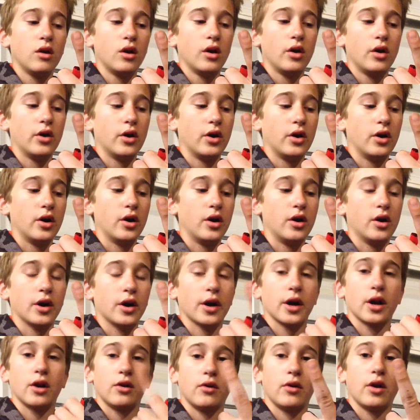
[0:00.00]
I
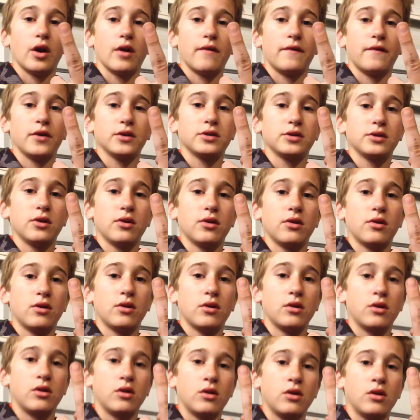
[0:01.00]
got a new air filter.
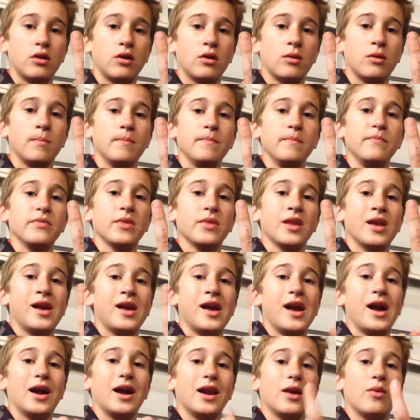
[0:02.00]

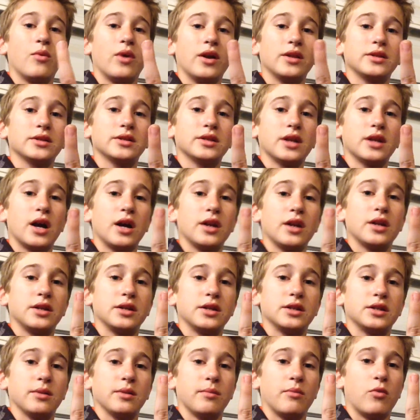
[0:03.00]
And I went inside and
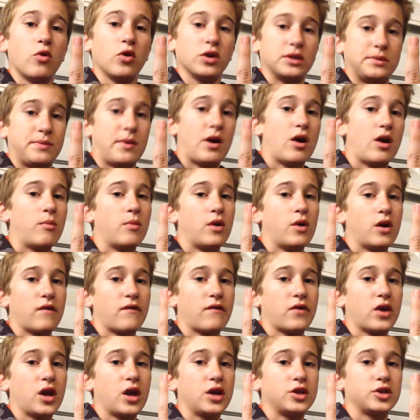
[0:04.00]
did some horsepower
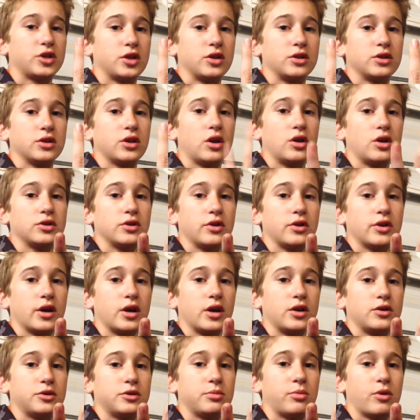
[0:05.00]
modifications. Also, I got
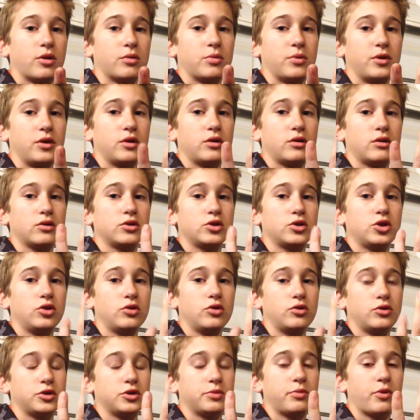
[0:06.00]
a new spark plug. 2
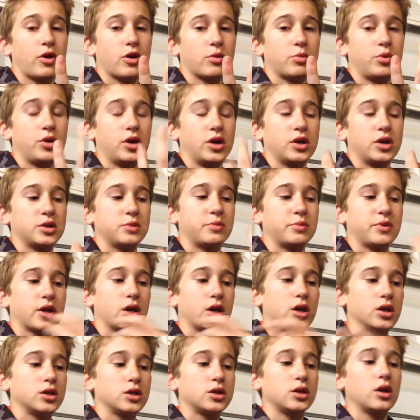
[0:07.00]
new spark plugs
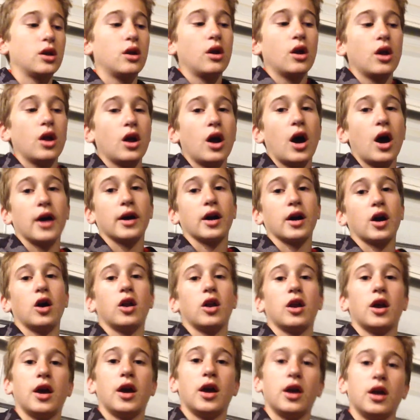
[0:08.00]
because I
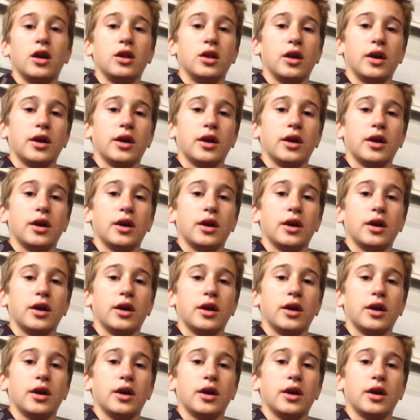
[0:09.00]
got a,